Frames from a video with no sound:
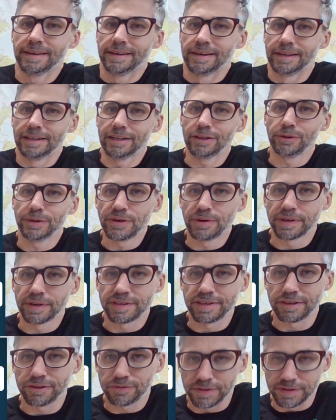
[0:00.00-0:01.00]
Hello,
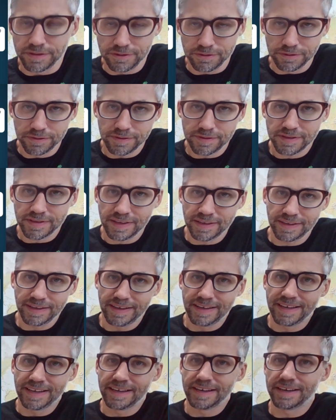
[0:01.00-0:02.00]
U.S. history students.
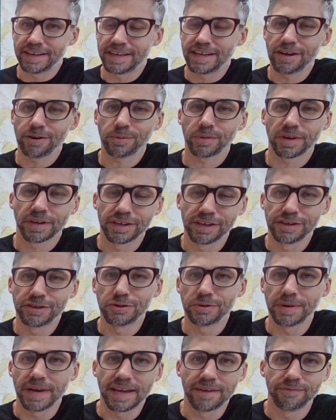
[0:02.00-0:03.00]
Here we're going to
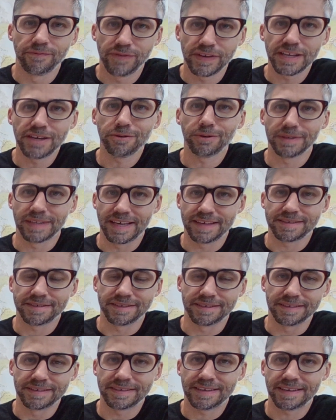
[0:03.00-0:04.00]
do a video
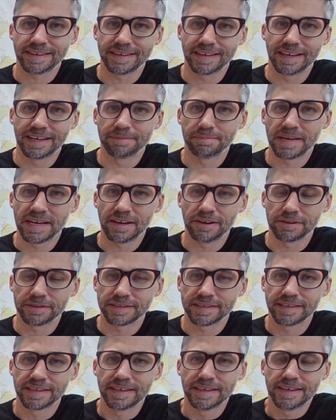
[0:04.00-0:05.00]
lesson
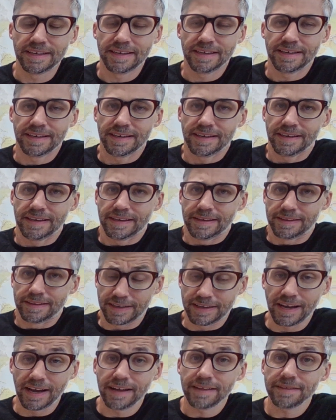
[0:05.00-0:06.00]
about
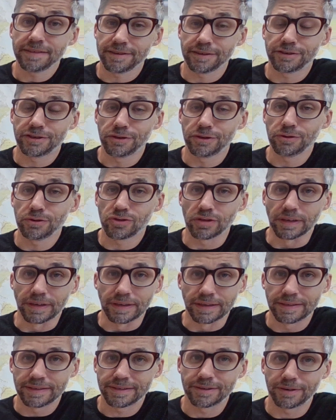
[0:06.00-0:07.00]
the
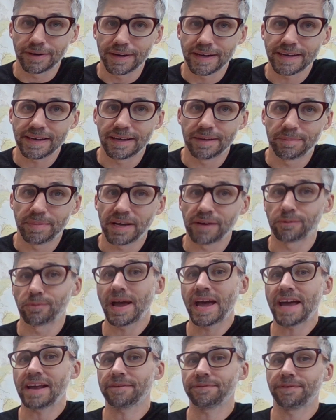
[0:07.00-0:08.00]
Constitution, right? About
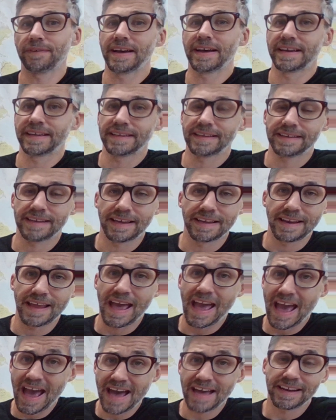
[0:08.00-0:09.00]
ratifying it
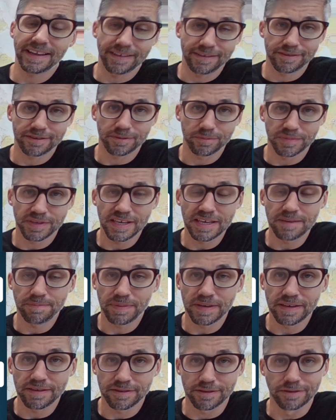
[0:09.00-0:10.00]
and adding some key
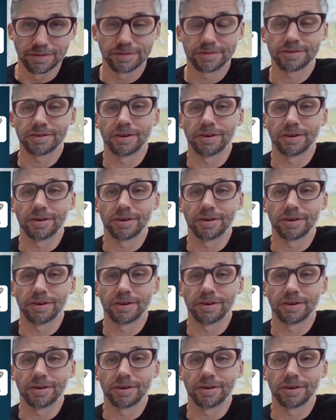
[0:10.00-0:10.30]
pieces.